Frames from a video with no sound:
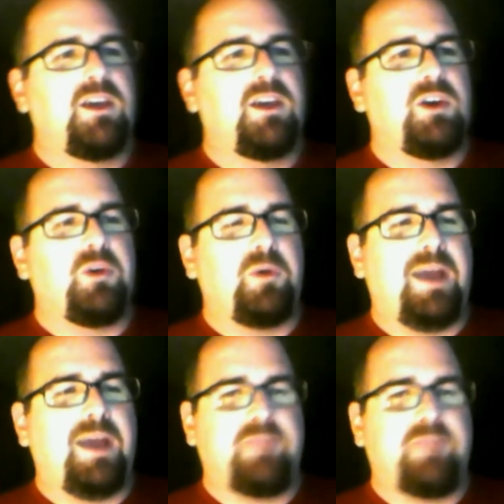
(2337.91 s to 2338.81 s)
who
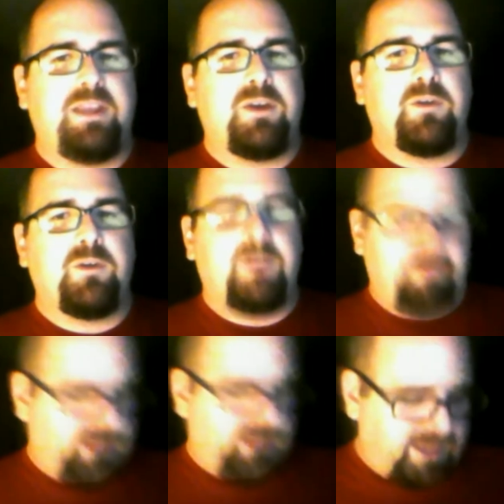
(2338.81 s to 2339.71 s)
had video of him
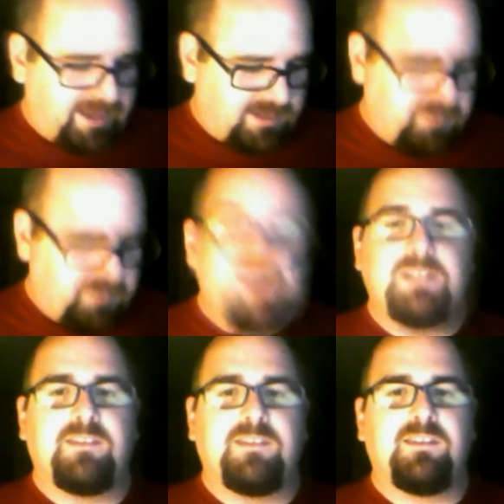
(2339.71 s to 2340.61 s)
playing against
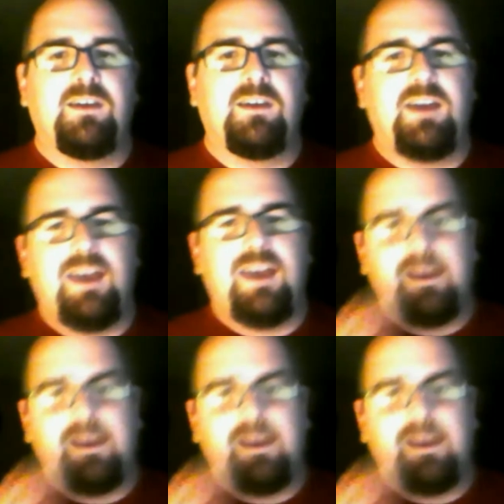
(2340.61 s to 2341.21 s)
midgets, and it was